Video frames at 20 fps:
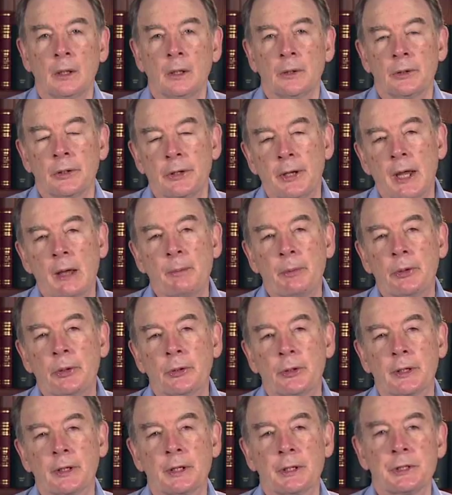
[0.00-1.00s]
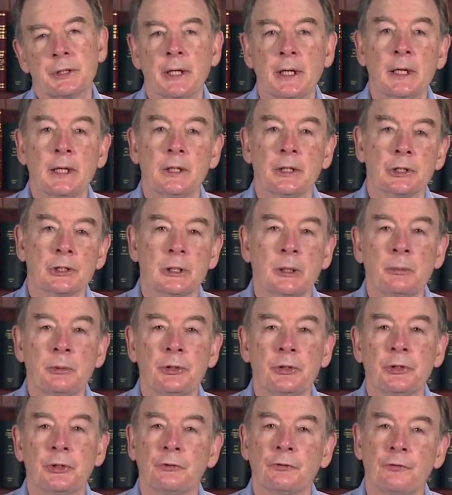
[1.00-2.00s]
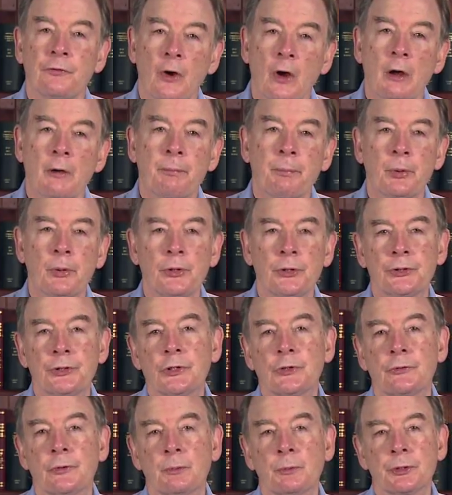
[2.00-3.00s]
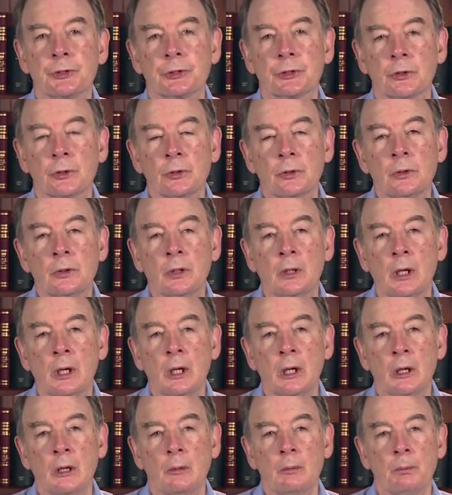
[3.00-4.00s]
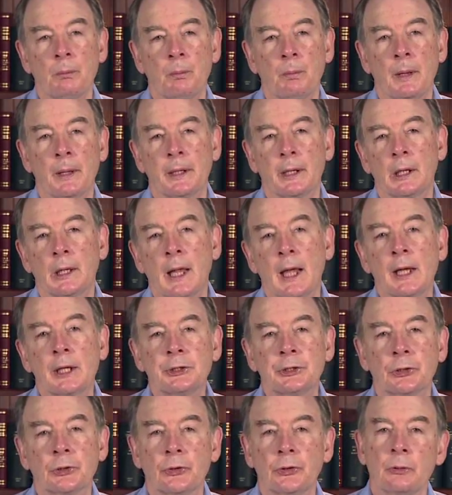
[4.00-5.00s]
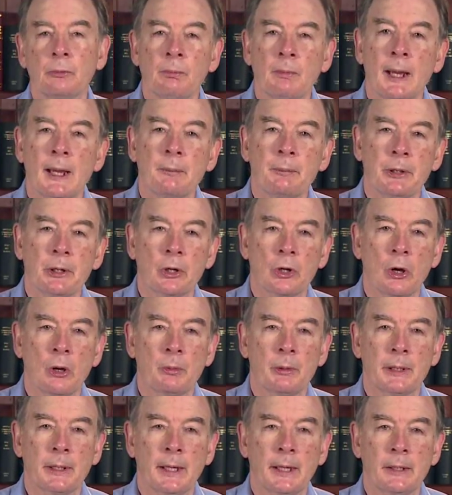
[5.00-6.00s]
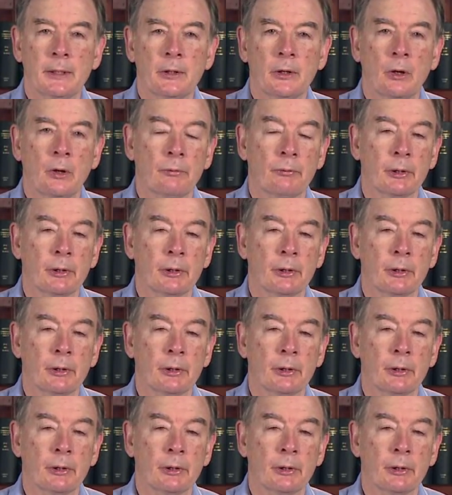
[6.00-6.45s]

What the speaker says: The number who can attend is limited to 5 persons from a school, but a larger group may be accommodated on